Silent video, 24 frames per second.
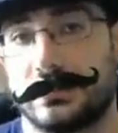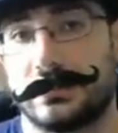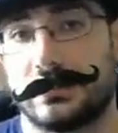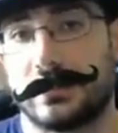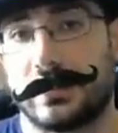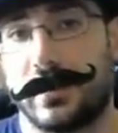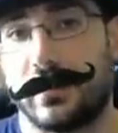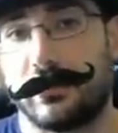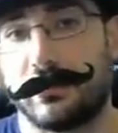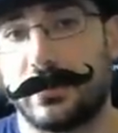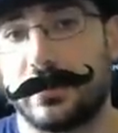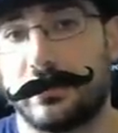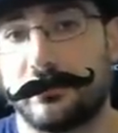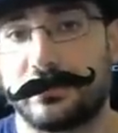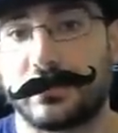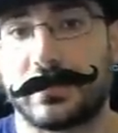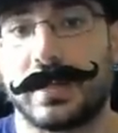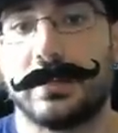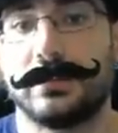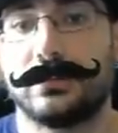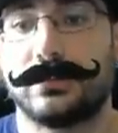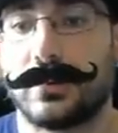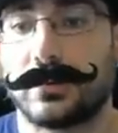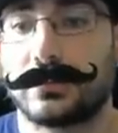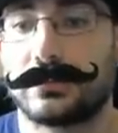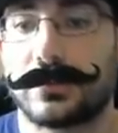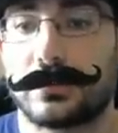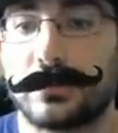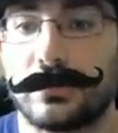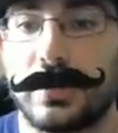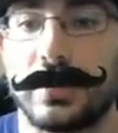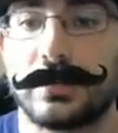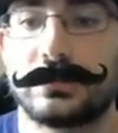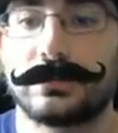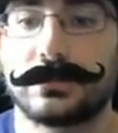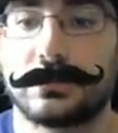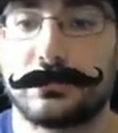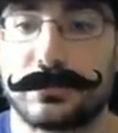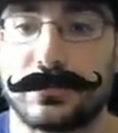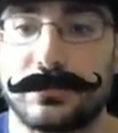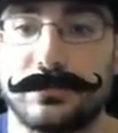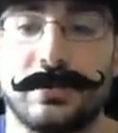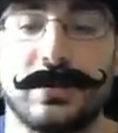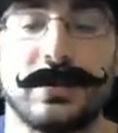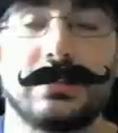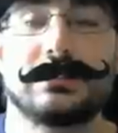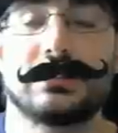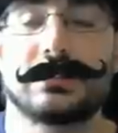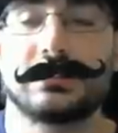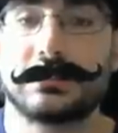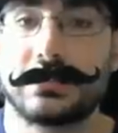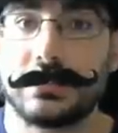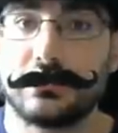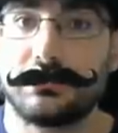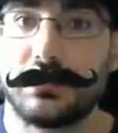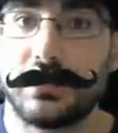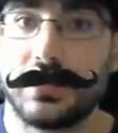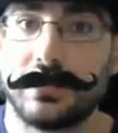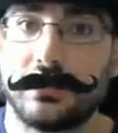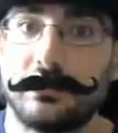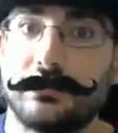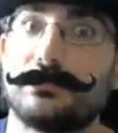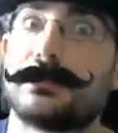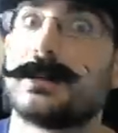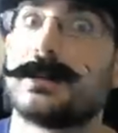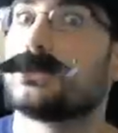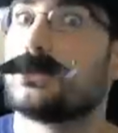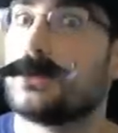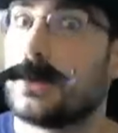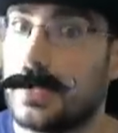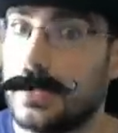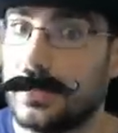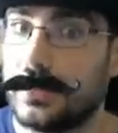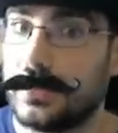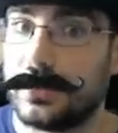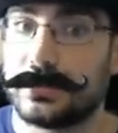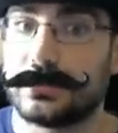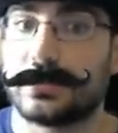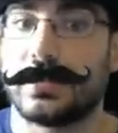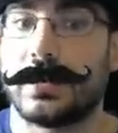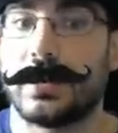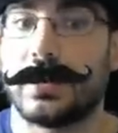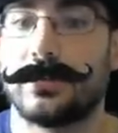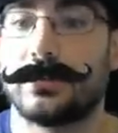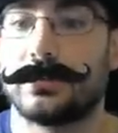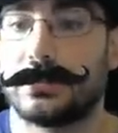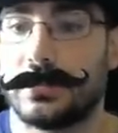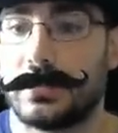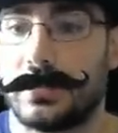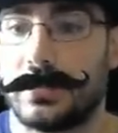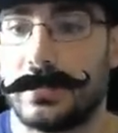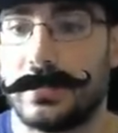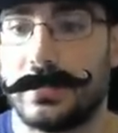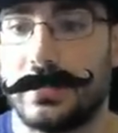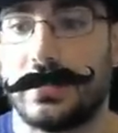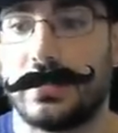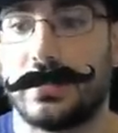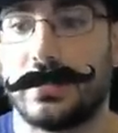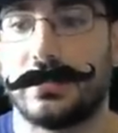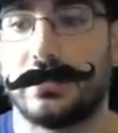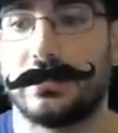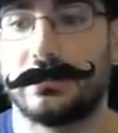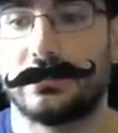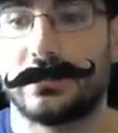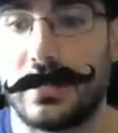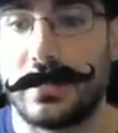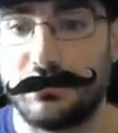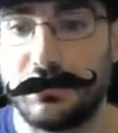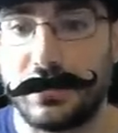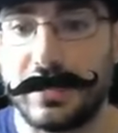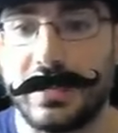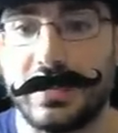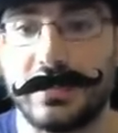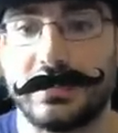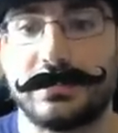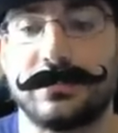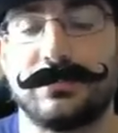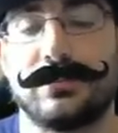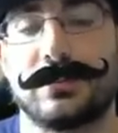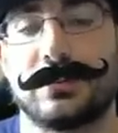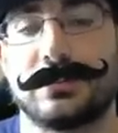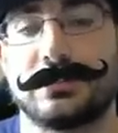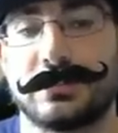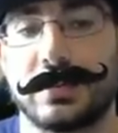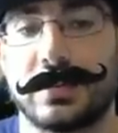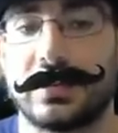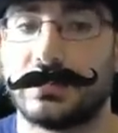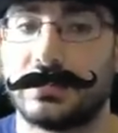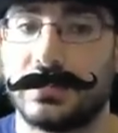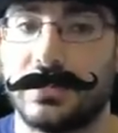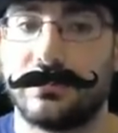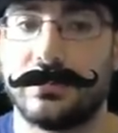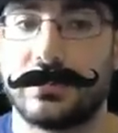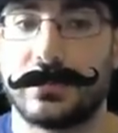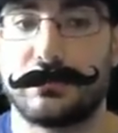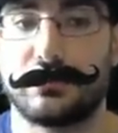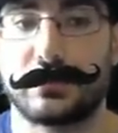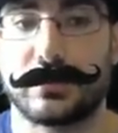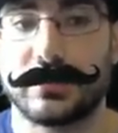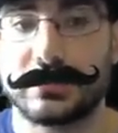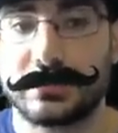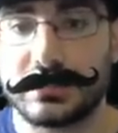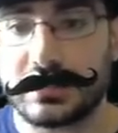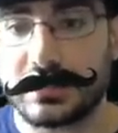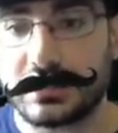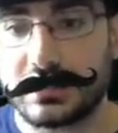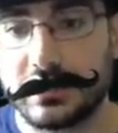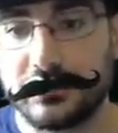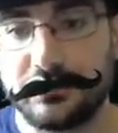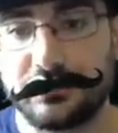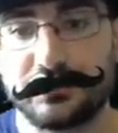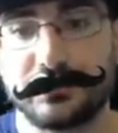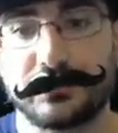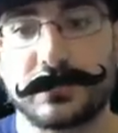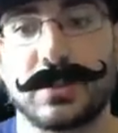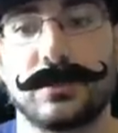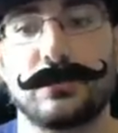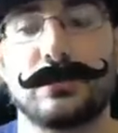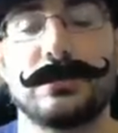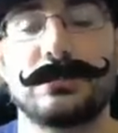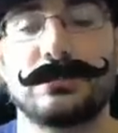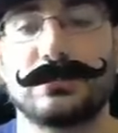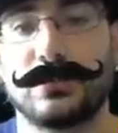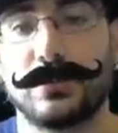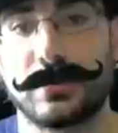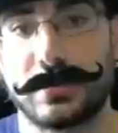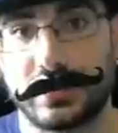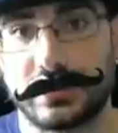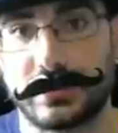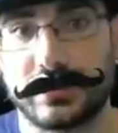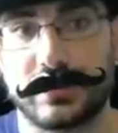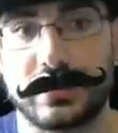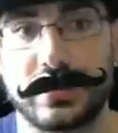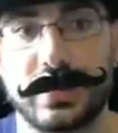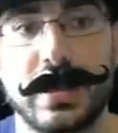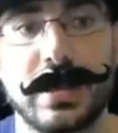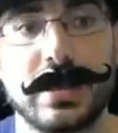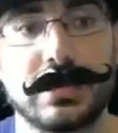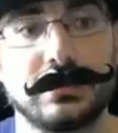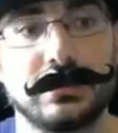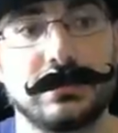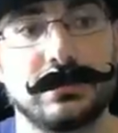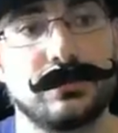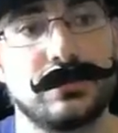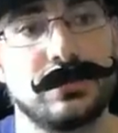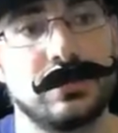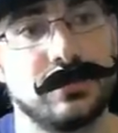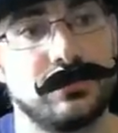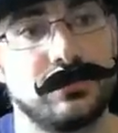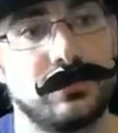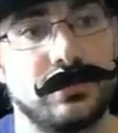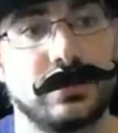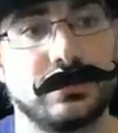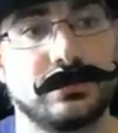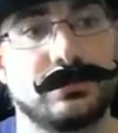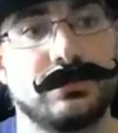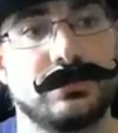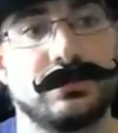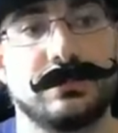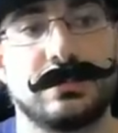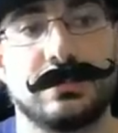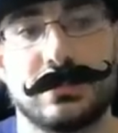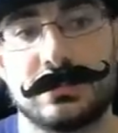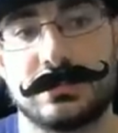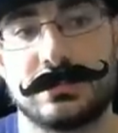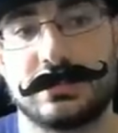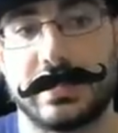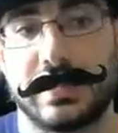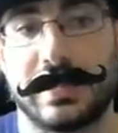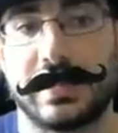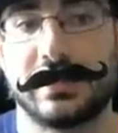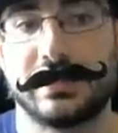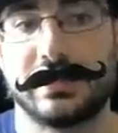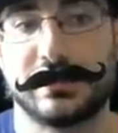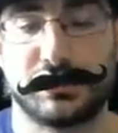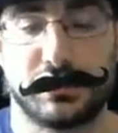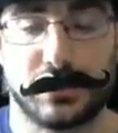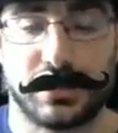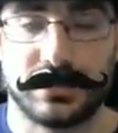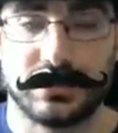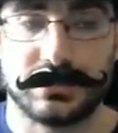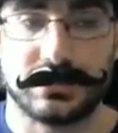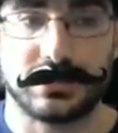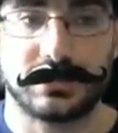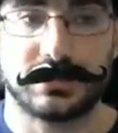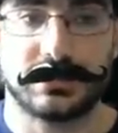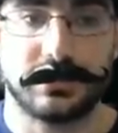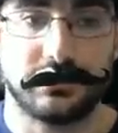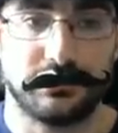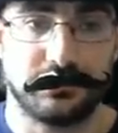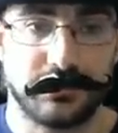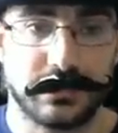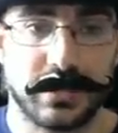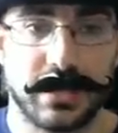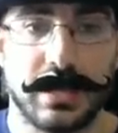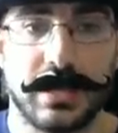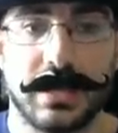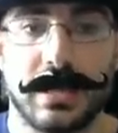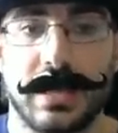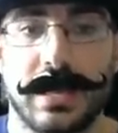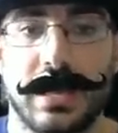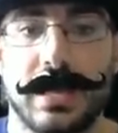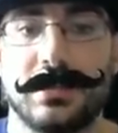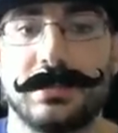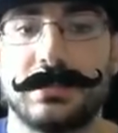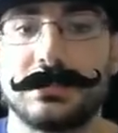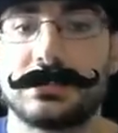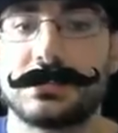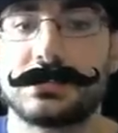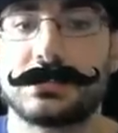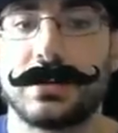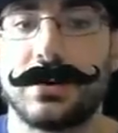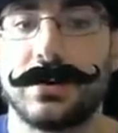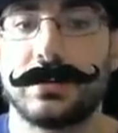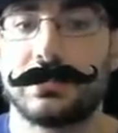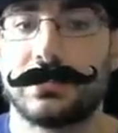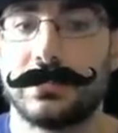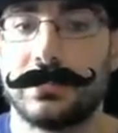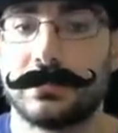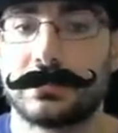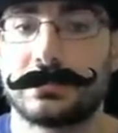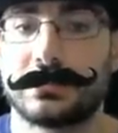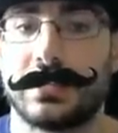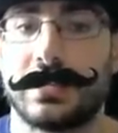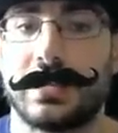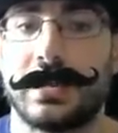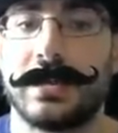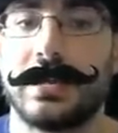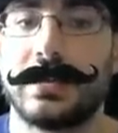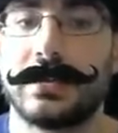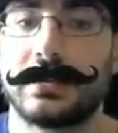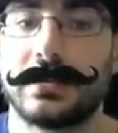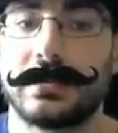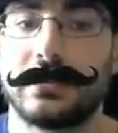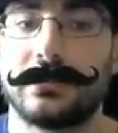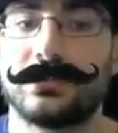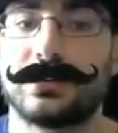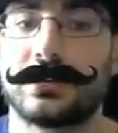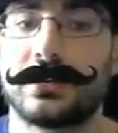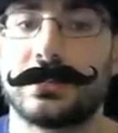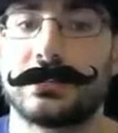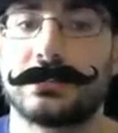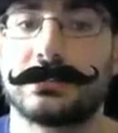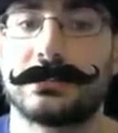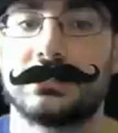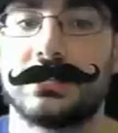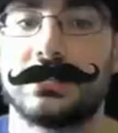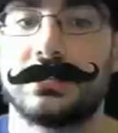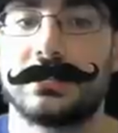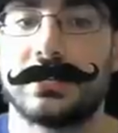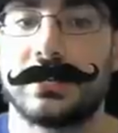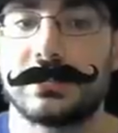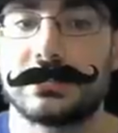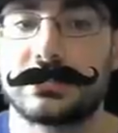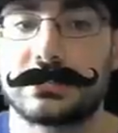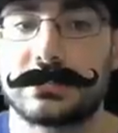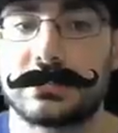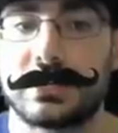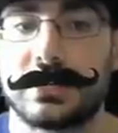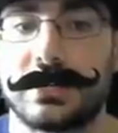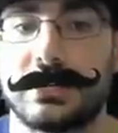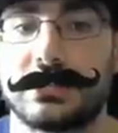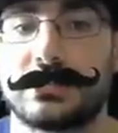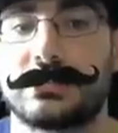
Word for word: it up. And Dr. Watson provides a simple but well thought out uh, template for a scientific project which you can create with a function initialize project. And this is how it looks like, and you can see it has uh,